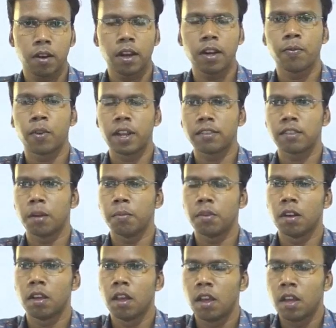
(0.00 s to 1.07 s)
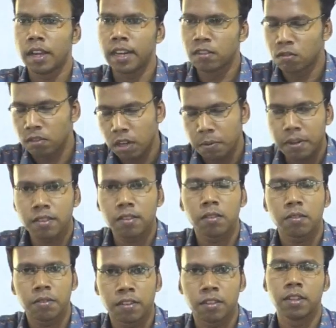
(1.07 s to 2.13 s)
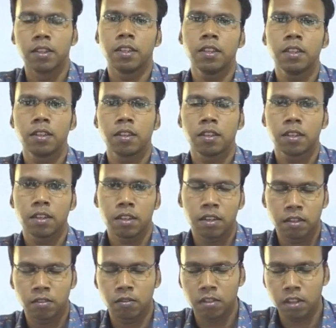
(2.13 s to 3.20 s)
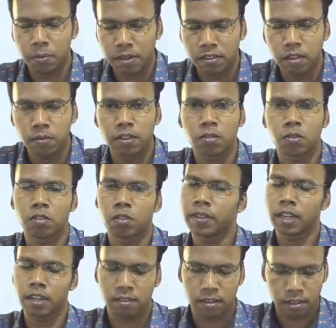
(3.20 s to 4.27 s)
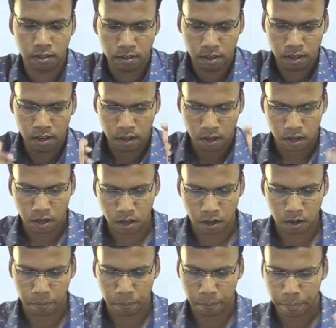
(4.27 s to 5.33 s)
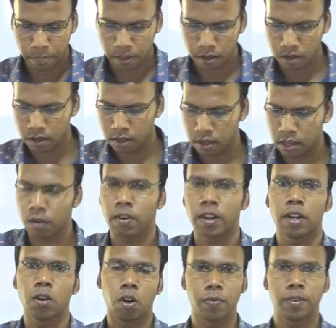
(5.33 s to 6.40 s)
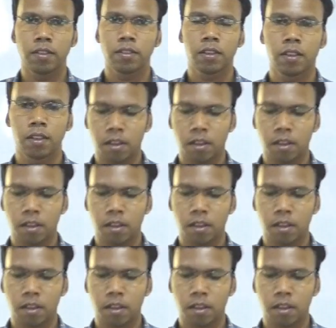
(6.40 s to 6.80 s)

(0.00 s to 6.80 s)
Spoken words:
Right. For example, in Sundarbans vicinity, in the Sundarbans rivers also, we can see this Irrawaddy dolphins.